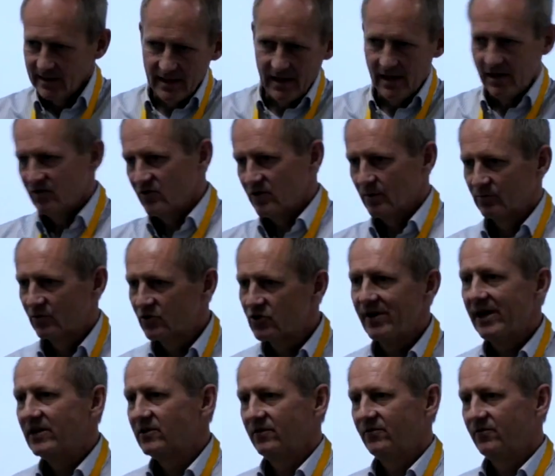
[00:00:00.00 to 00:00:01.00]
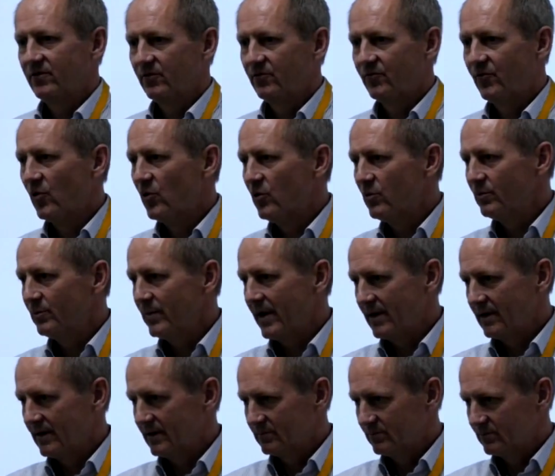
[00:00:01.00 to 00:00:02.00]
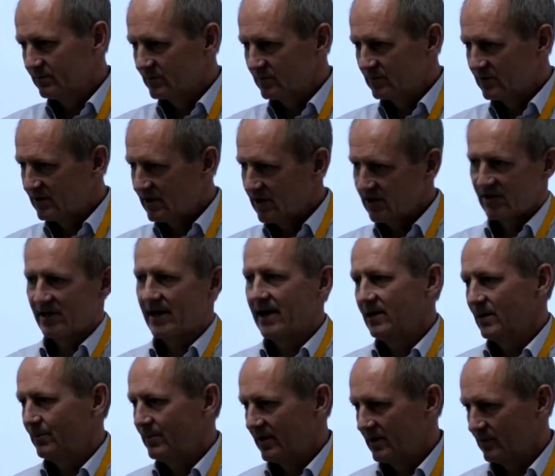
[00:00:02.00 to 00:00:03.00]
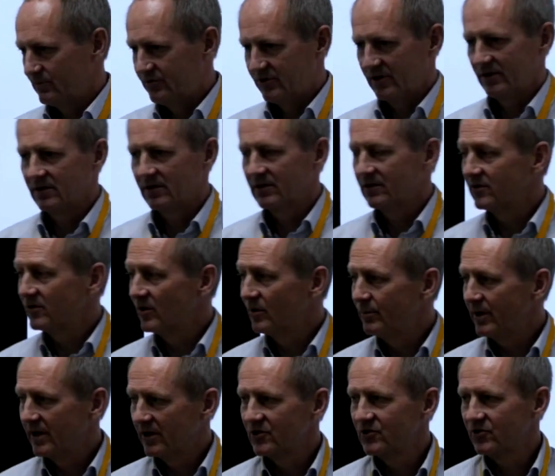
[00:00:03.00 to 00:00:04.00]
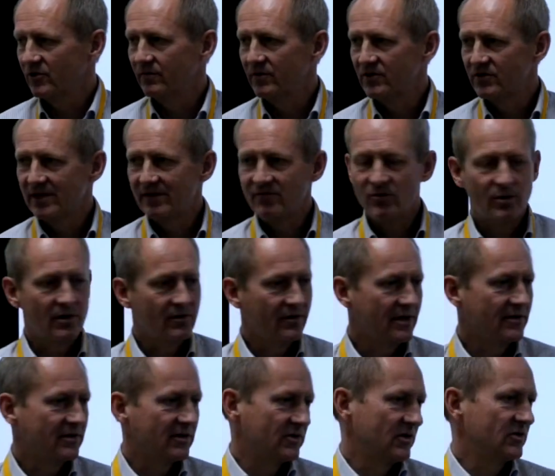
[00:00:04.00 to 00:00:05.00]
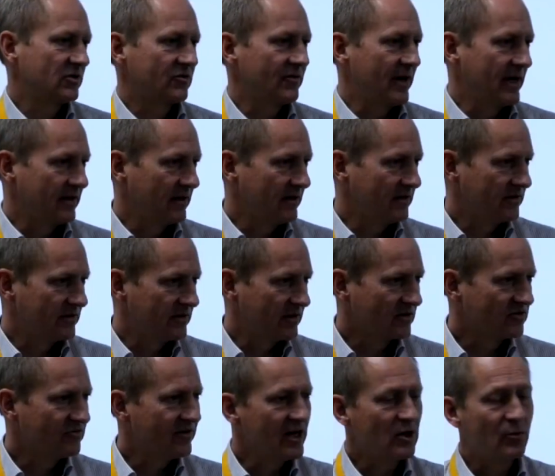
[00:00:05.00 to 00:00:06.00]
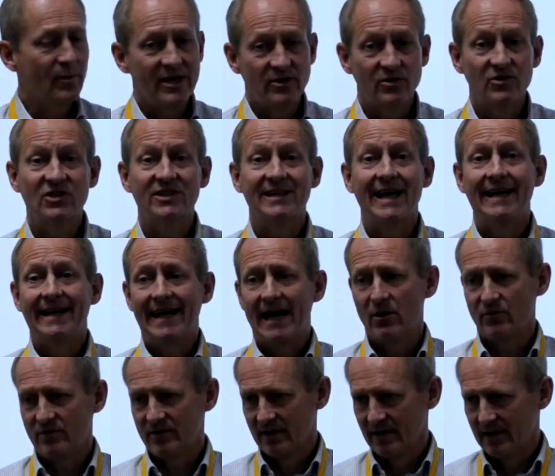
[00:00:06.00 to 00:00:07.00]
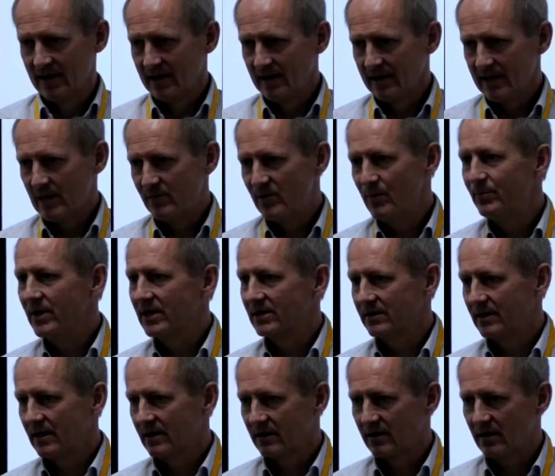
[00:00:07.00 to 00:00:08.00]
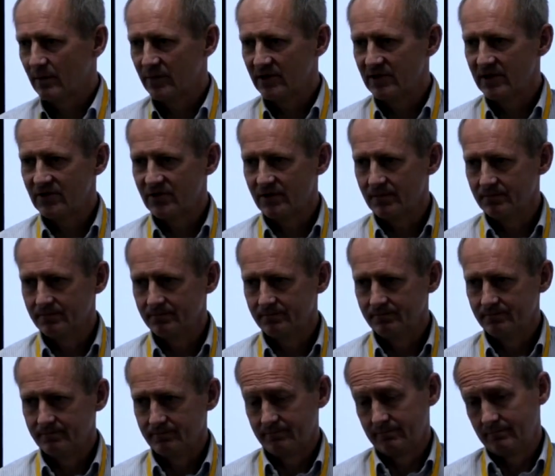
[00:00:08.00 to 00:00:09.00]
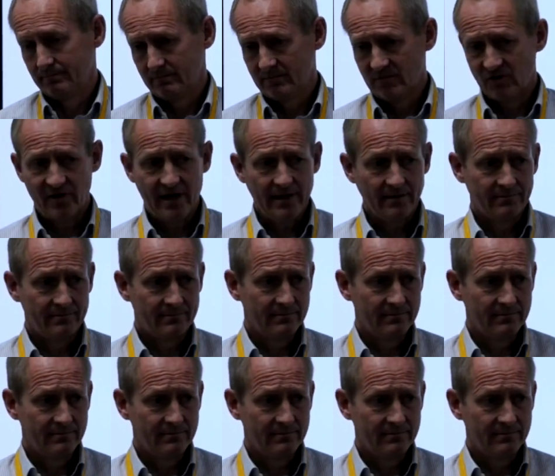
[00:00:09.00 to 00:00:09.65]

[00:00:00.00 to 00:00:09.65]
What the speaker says: in some creative form and design a better product or a better service. Everyone thinks this is great. This is a great way to stand out and be better than the competition, right?